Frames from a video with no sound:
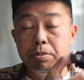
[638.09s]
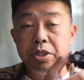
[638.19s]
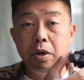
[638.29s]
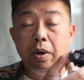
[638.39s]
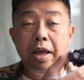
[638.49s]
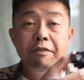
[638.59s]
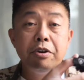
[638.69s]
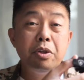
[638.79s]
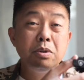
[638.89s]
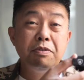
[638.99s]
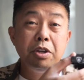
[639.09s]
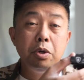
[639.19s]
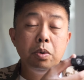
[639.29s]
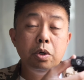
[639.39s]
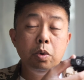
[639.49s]
So for those of
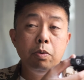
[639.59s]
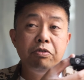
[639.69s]
you who,